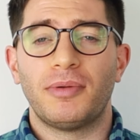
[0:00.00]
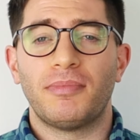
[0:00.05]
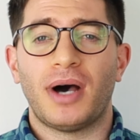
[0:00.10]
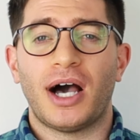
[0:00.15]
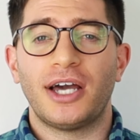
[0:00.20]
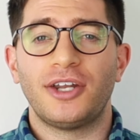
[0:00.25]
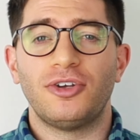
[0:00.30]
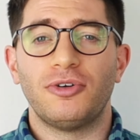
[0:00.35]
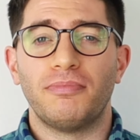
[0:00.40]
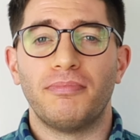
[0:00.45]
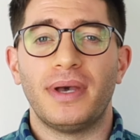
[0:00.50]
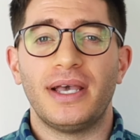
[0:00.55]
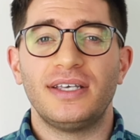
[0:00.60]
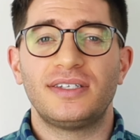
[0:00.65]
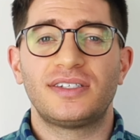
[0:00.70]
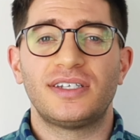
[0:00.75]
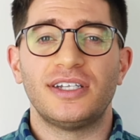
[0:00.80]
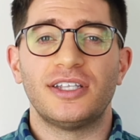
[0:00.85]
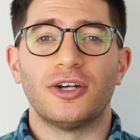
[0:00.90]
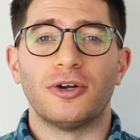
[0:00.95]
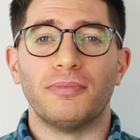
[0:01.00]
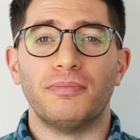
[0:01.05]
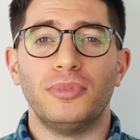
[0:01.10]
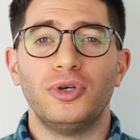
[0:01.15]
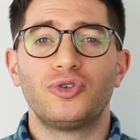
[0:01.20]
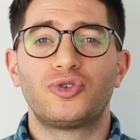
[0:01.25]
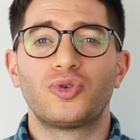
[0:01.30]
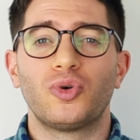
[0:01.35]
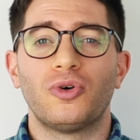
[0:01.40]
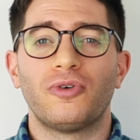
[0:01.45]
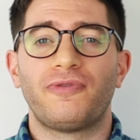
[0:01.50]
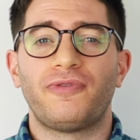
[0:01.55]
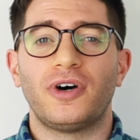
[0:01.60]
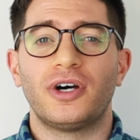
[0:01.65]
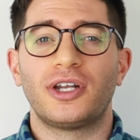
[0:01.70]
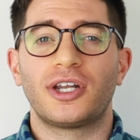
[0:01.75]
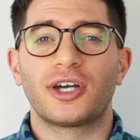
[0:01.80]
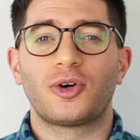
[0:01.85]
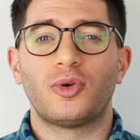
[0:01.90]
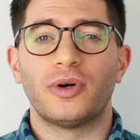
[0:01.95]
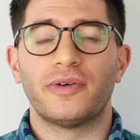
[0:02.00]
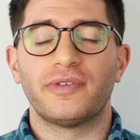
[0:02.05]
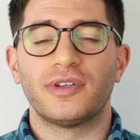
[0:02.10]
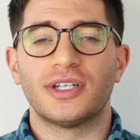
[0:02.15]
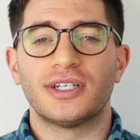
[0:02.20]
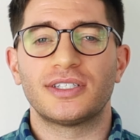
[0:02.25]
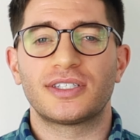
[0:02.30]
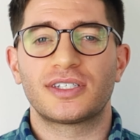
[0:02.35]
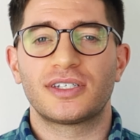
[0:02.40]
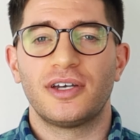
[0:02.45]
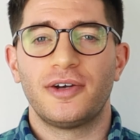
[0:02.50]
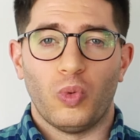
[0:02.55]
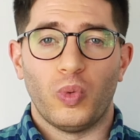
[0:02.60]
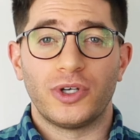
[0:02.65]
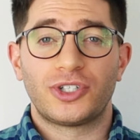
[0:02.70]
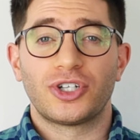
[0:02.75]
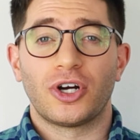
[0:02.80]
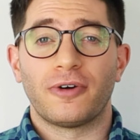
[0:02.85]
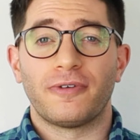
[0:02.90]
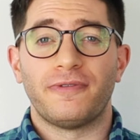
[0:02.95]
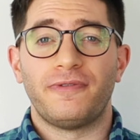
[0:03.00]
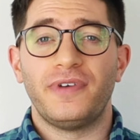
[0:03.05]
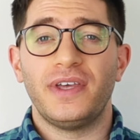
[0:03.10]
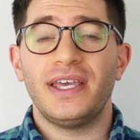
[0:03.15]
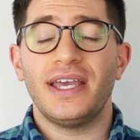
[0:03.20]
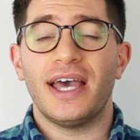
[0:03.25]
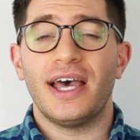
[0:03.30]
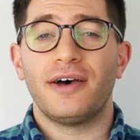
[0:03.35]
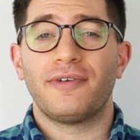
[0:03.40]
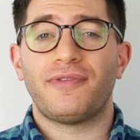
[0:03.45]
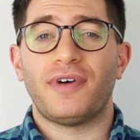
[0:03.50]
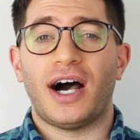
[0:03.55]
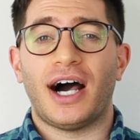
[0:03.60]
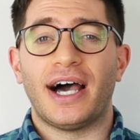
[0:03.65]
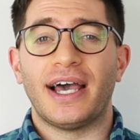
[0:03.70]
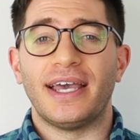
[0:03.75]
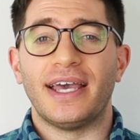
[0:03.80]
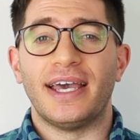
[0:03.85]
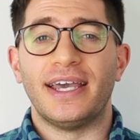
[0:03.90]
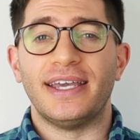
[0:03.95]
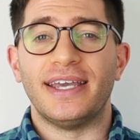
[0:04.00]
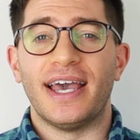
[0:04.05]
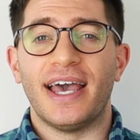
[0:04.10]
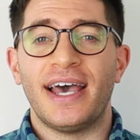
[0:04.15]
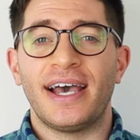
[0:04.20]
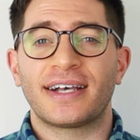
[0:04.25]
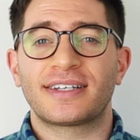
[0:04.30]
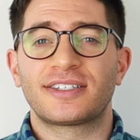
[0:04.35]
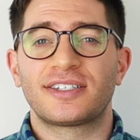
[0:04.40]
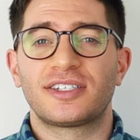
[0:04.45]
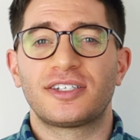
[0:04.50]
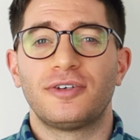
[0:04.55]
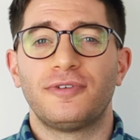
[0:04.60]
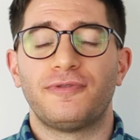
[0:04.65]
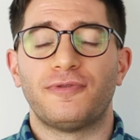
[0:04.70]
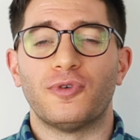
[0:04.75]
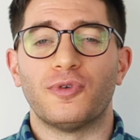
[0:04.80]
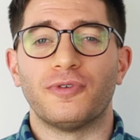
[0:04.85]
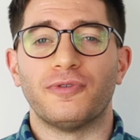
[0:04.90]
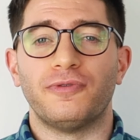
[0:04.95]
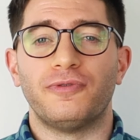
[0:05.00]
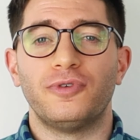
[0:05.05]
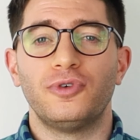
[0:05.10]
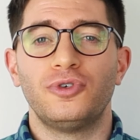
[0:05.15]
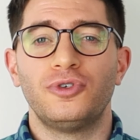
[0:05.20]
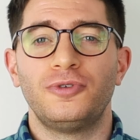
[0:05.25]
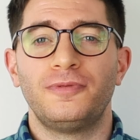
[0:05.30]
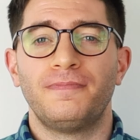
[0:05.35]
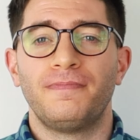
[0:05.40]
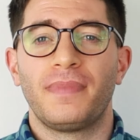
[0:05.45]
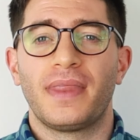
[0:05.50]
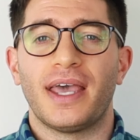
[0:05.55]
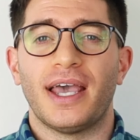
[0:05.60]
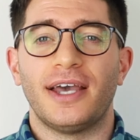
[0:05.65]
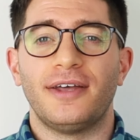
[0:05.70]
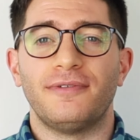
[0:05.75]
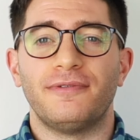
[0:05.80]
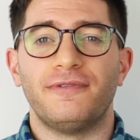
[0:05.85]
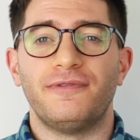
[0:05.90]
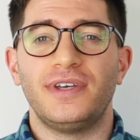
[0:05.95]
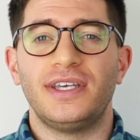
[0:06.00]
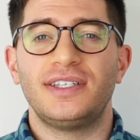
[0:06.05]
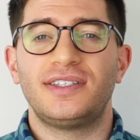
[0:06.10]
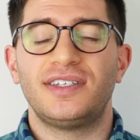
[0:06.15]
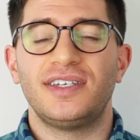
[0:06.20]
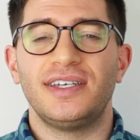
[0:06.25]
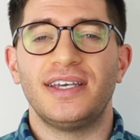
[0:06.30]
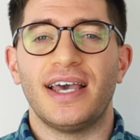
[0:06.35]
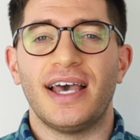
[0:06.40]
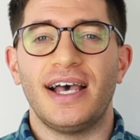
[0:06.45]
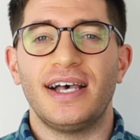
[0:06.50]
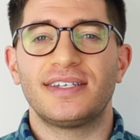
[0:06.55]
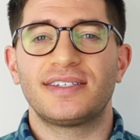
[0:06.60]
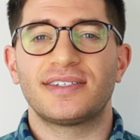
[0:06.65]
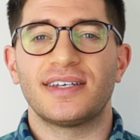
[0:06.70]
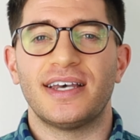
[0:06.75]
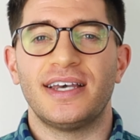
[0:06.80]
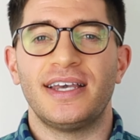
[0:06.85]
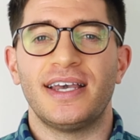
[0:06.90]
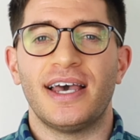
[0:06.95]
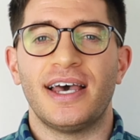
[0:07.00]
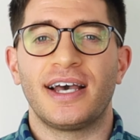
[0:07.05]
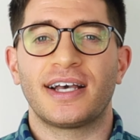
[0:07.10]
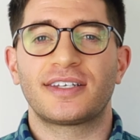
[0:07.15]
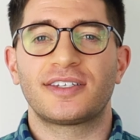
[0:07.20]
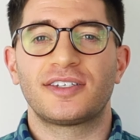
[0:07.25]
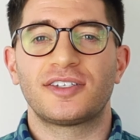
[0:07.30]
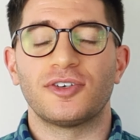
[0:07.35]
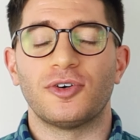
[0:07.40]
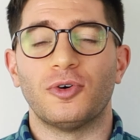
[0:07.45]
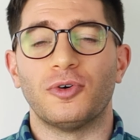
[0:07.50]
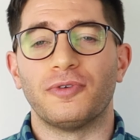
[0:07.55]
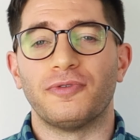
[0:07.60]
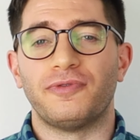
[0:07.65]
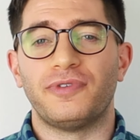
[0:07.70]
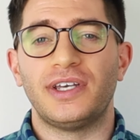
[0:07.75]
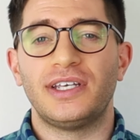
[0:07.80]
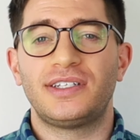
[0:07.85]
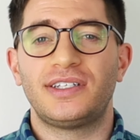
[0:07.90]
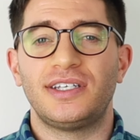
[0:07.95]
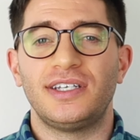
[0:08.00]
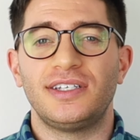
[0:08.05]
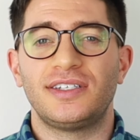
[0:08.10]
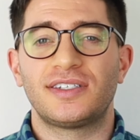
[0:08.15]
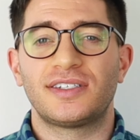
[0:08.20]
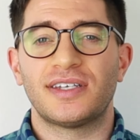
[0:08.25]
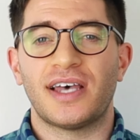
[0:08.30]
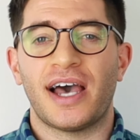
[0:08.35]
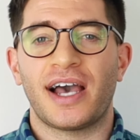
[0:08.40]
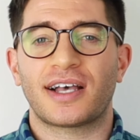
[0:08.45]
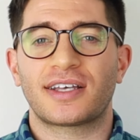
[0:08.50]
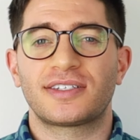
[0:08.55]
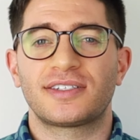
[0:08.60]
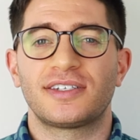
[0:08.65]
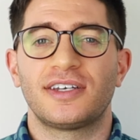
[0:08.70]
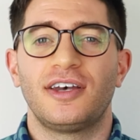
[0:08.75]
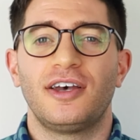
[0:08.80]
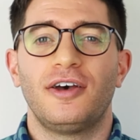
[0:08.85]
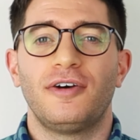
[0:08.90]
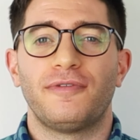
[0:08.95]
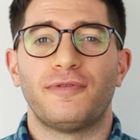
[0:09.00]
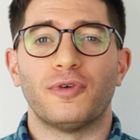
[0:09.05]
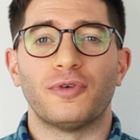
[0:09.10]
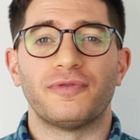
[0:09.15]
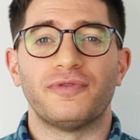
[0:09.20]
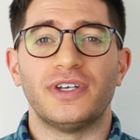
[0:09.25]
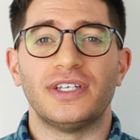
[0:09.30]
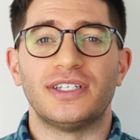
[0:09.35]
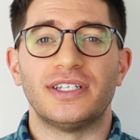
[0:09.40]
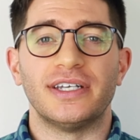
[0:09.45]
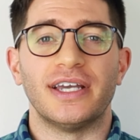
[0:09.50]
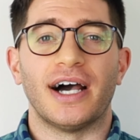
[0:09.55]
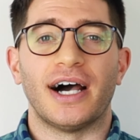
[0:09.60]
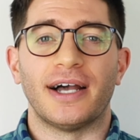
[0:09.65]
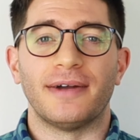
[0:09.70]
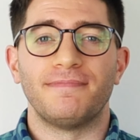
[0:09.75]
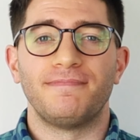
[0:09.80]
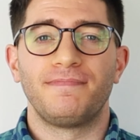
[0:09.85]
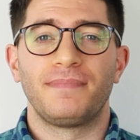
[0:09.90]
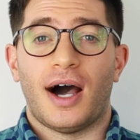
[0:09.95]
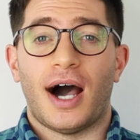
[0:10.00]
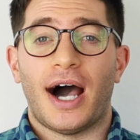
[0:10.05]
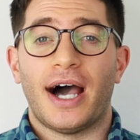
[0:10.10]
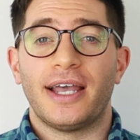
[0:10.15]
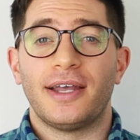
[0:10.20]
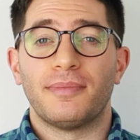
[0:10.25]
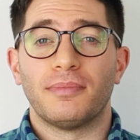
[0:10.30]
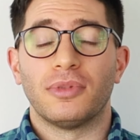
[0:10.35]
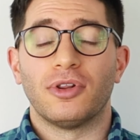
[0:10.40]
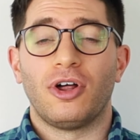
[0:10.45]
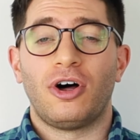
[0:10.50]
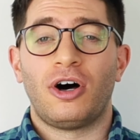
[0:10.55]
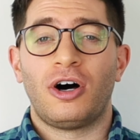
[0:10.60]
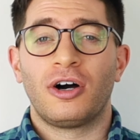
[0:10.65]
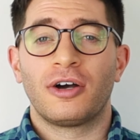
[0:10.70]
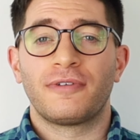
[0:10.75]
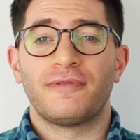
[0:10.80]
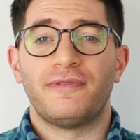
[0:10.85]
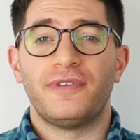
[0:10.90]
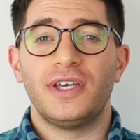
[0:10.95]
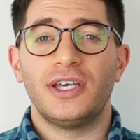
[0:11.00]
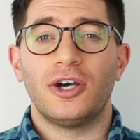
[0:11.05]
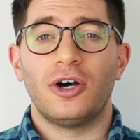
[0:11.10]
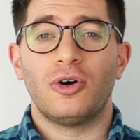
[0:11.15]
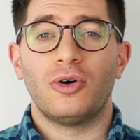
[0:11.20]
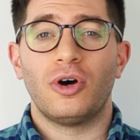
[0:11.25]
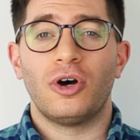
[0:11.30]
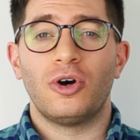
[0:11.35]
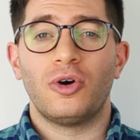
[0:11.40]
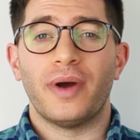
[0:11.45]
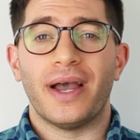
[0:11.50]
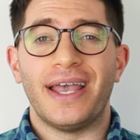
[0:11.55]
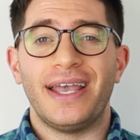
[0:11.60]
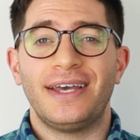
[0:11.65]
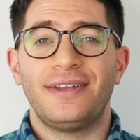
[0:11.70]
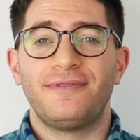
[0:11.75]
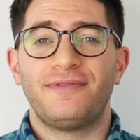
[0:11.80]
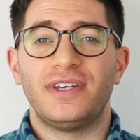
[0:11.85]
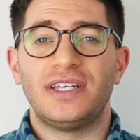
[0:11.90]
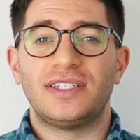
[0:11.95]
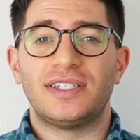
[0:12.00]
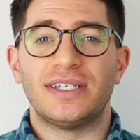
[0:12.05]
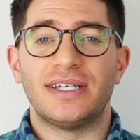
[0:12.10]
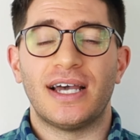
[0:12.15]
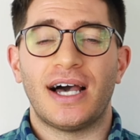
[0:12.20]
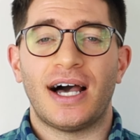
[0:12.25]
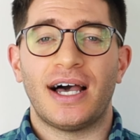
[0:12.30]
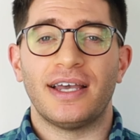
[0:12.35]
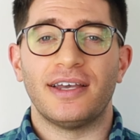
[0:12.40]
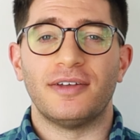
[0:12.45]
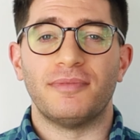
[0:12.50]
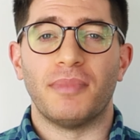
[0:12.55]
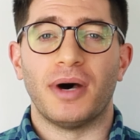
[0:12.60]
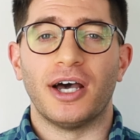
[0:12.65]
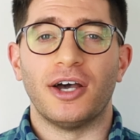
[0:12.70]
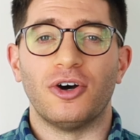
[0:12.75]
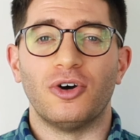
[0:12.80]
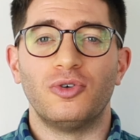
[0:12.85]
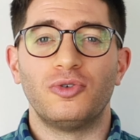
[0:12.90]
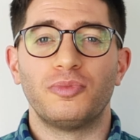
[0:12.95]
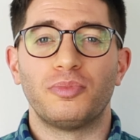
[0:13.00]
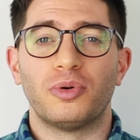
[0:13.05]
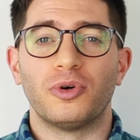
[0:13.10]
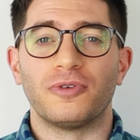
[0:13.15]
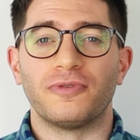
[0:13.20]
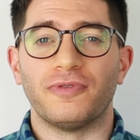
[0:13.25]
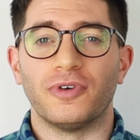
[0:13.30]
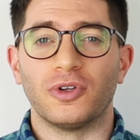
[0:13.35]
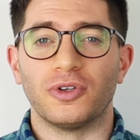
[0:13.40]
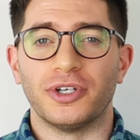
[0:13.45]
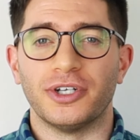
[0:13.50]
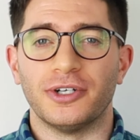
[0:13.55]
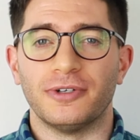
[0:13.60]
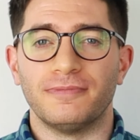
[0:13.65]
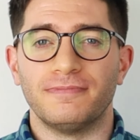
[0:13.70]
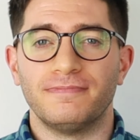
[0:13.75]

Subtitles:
mind you may see their mutual fund equivalents, which are VFIAX for VOO and VTSAX or VTSAX for VTI. I am long VOO and VTI in my own portfolio.